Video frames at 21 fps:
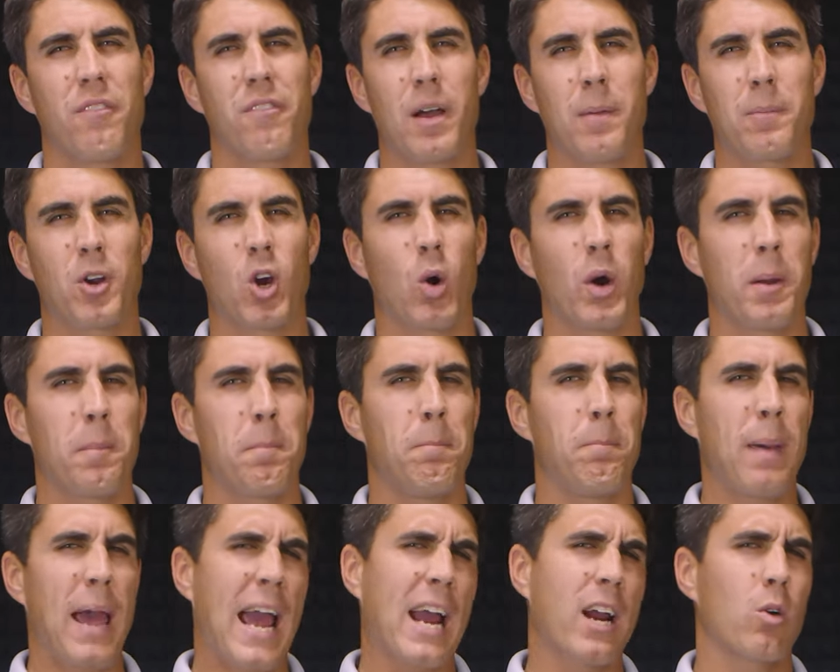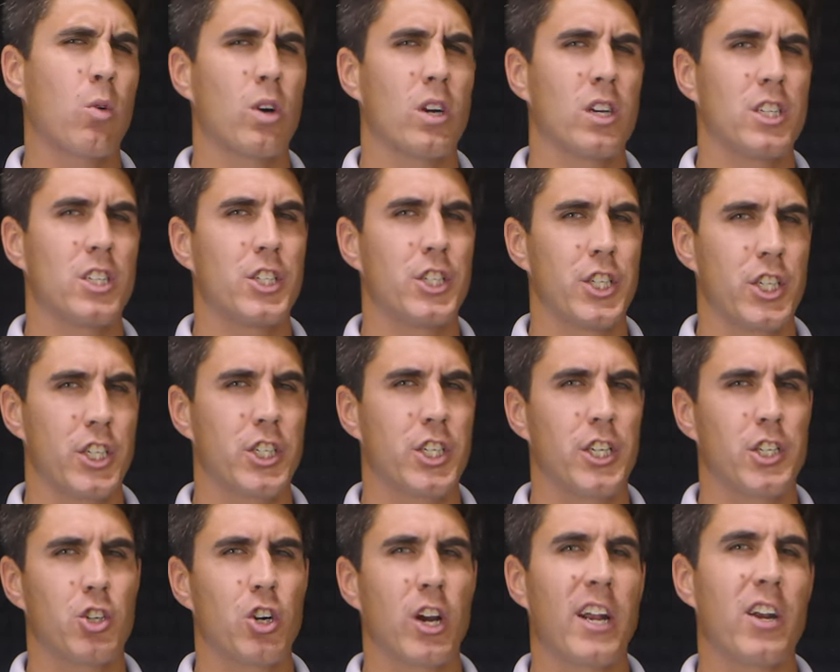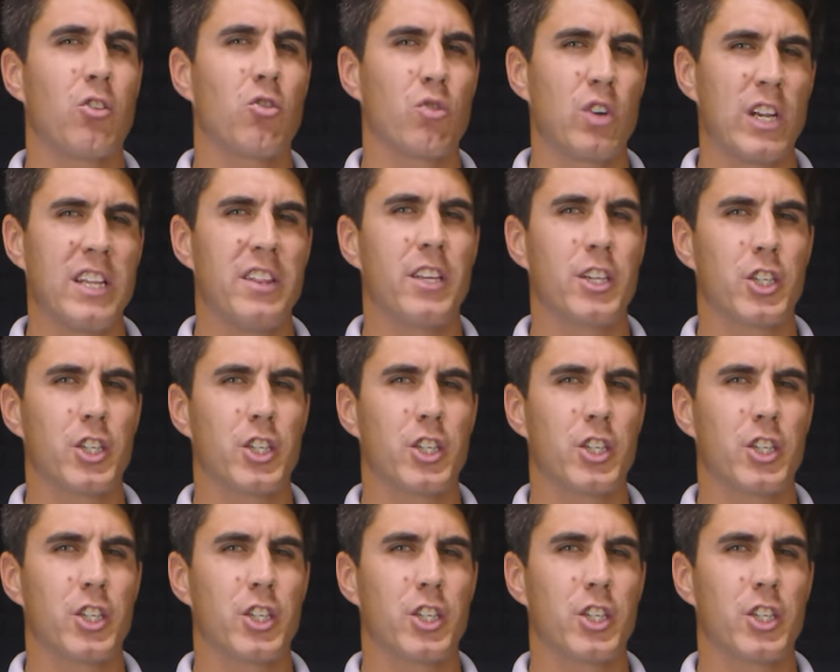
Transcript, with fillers: if I'm going backwards just to try to read